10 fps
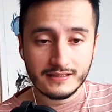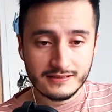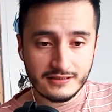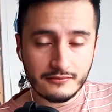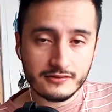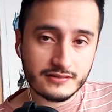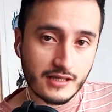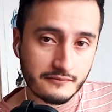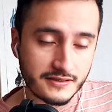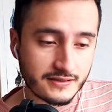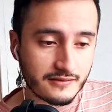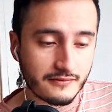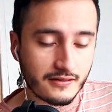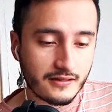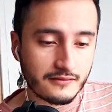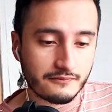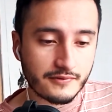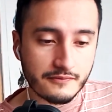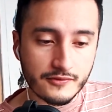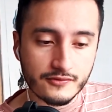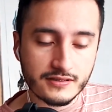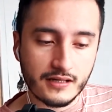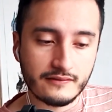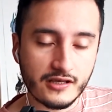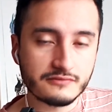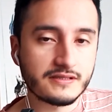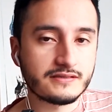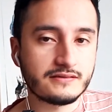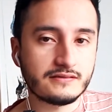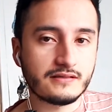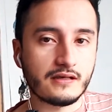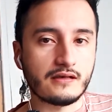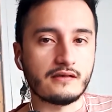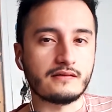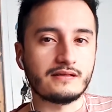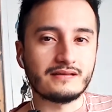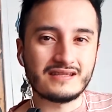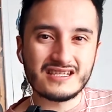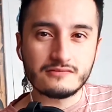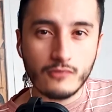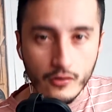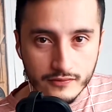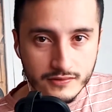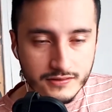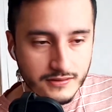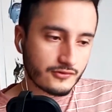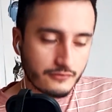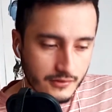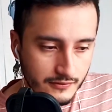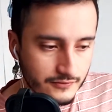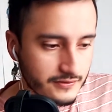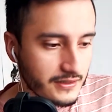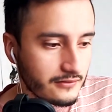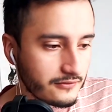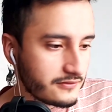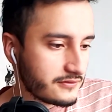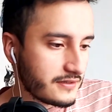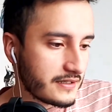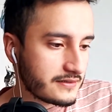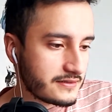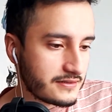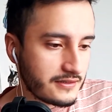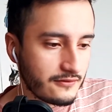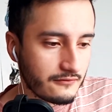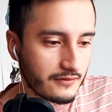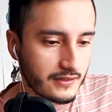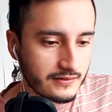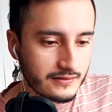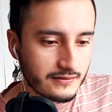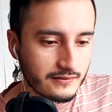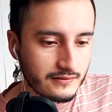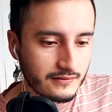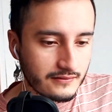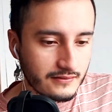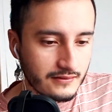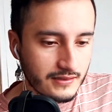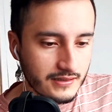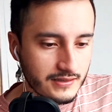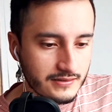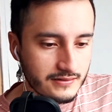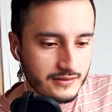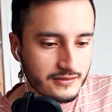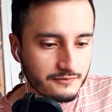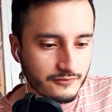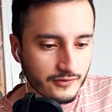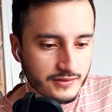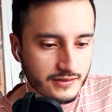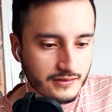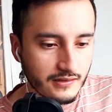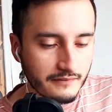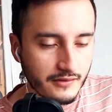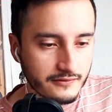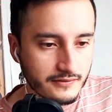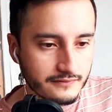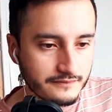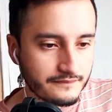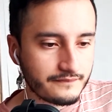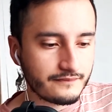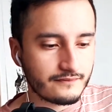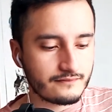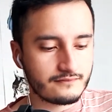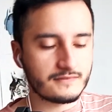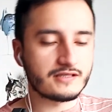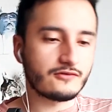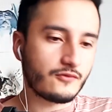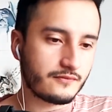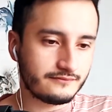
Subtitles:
several times in several previews and announcements in these months. So we're going to take a look and see what is this project about. Let's go.